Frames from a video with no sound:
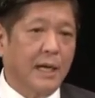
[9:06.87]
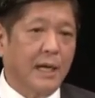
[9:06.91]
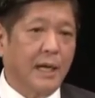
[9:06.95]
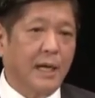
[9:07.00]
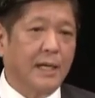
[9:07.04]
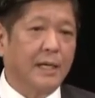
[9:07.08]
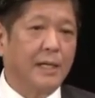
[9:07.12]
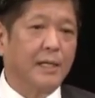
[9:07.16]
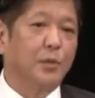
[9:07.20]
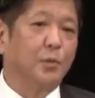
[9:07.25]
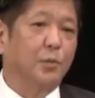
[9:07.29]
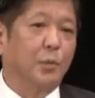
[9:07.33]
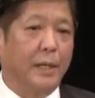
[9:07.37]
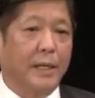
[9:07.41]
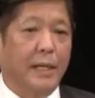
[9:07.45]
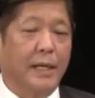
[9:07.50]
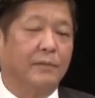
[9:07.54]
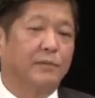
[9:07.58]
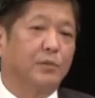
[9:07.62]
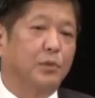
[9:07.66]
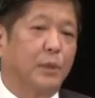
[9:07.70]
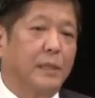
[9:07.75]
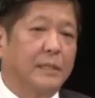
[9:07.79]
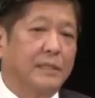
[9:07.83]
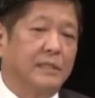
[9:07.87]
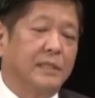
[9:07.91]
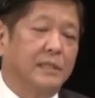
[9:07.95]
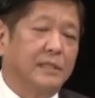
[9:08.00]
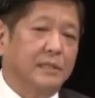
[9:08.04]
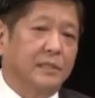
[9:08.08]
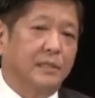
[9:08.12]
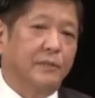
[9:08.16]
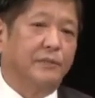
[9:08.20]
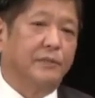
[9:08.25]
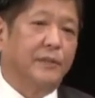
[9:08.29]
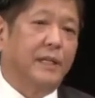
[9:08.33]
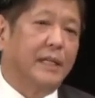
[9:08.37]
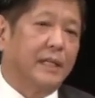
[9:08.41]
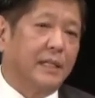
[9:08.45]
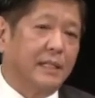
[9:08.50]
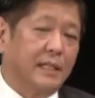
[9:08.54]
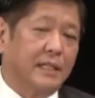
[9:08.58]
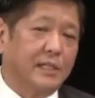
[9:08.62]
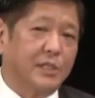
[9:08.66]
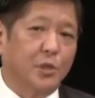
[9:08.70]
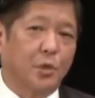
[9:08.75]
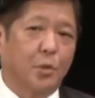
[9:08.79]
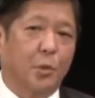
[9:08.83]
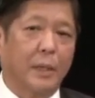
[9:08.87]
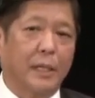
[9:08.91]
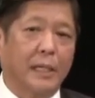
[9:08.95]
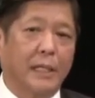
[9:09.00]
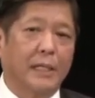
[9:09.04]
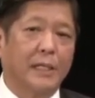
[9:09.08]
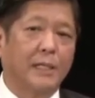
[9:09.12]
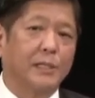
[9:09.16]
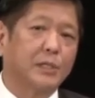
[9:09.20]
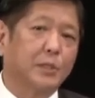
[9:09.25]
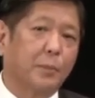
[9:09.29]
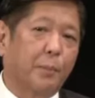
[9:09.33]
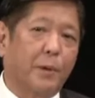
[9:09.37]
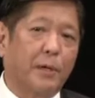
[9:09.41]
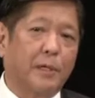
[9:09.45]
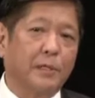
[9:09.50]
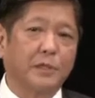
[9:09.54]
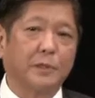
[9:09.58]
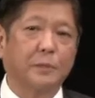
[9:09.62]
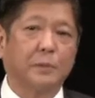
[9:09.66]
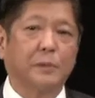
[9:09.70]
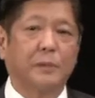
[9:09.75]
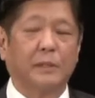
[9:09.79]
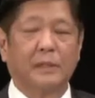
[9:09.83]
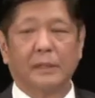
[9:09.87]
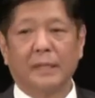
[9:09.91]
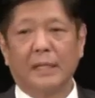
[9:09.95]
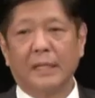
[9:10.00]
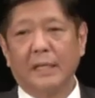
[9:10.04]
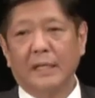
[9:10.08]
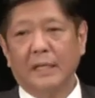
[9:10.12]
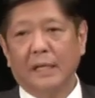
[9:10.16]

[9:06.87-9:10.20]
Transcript: And we have to identify as quickly as possible